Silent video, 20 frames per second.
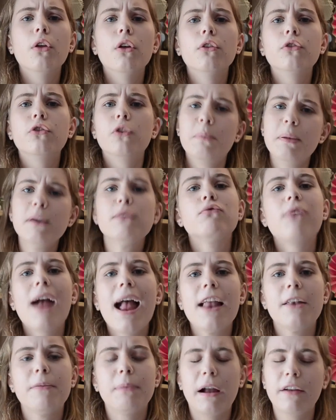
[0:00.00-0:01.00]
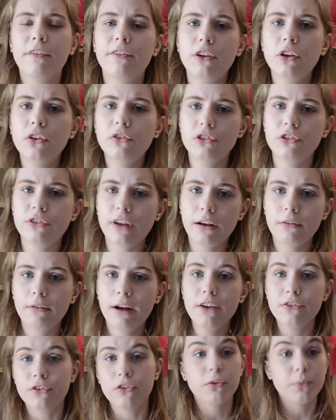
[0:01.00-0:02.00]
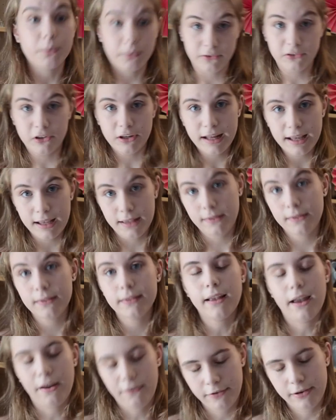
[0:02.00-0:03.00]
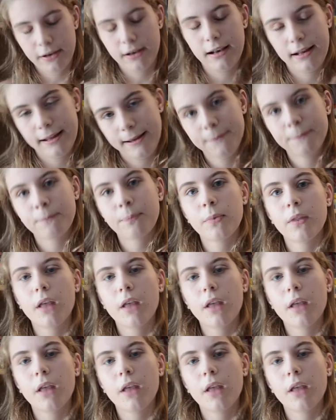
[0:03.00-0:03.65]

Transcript: to be read by future generations, which it is, evidently.